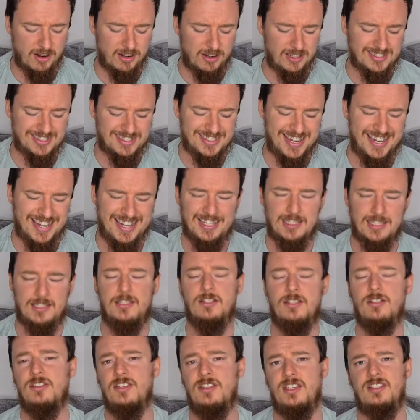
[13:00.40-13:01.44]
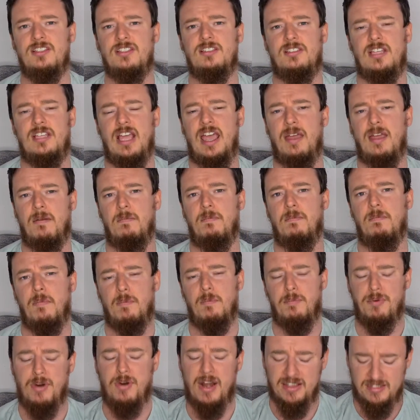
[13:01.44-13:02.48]
hours into this
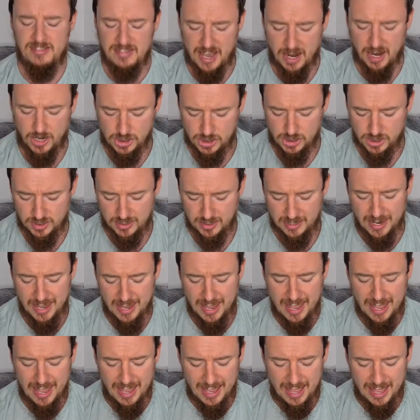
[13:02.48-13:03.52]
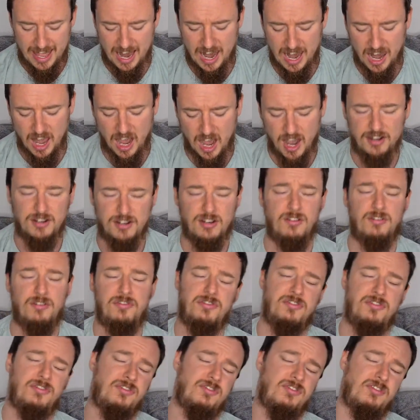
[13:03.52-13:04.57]
price action. A lot
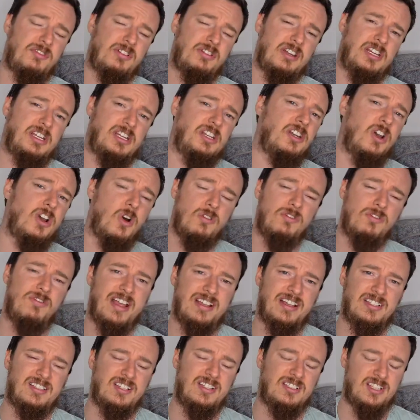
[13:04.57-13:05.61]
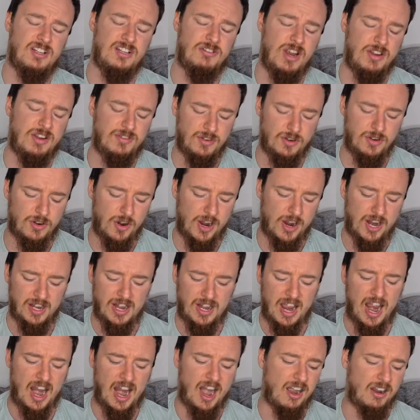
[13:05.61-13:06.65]
of investors in
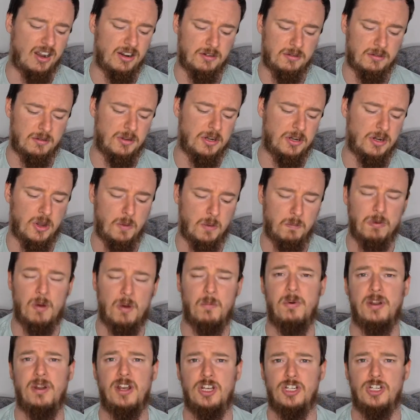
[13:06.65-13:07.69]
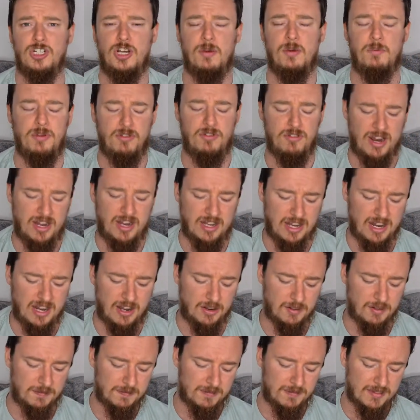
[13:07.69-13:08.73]
Ravencoin are bumping and jumping right
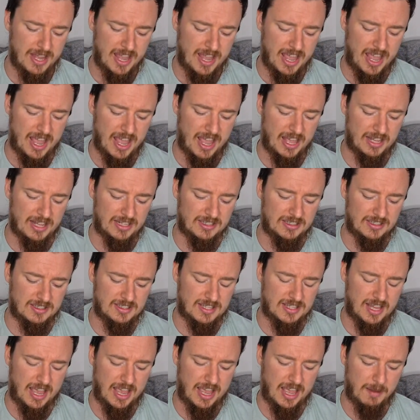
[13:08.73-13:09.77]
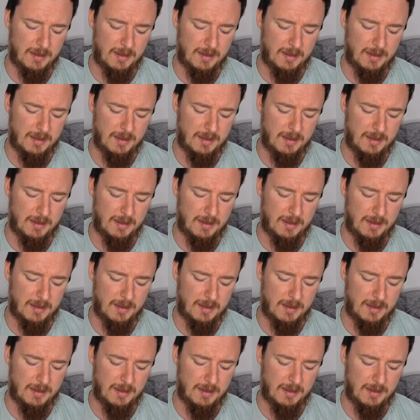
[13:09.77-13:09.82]
now, and